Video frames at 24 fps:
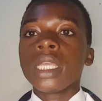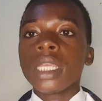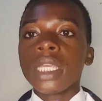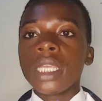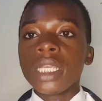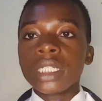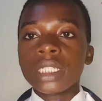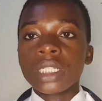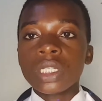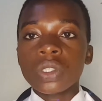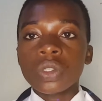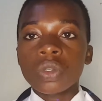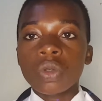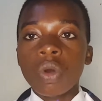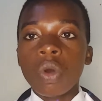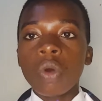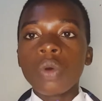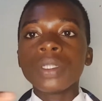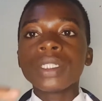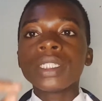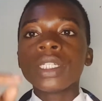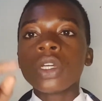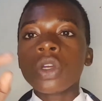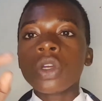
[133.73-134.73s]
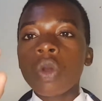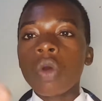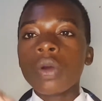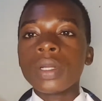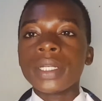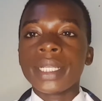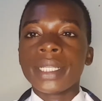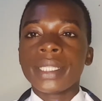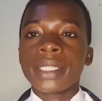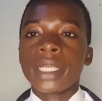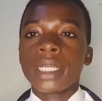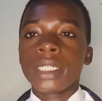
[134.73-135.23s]
it is called
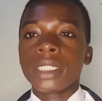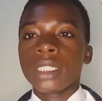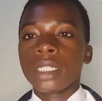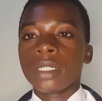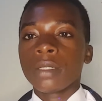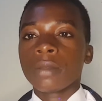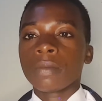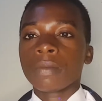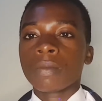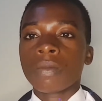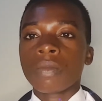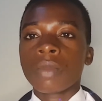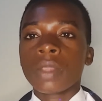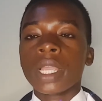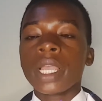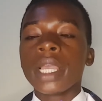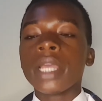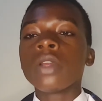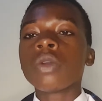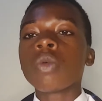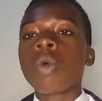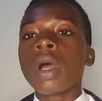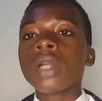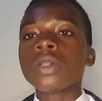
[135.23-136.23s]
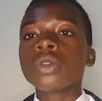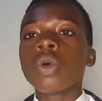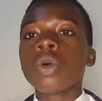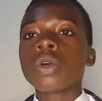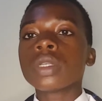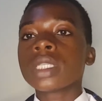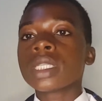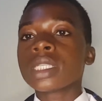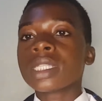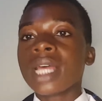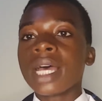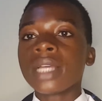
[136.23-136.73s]
condensation. And what
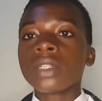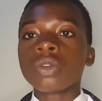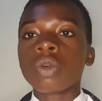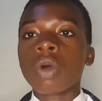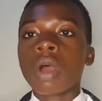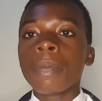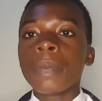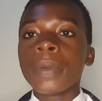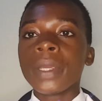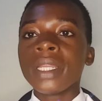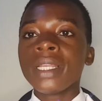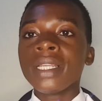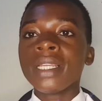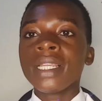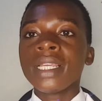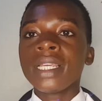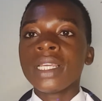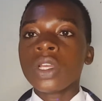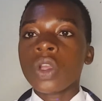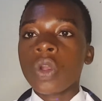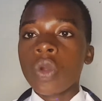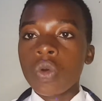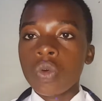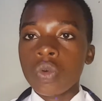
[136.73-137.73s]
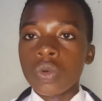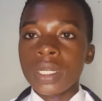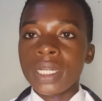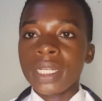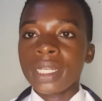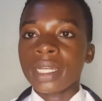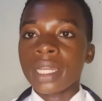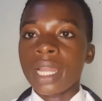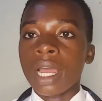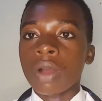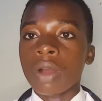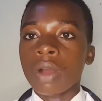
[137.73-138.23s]
causes that to happen?
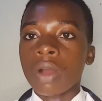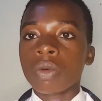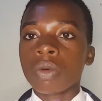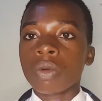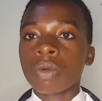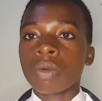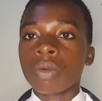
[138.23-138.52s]
Cooling now.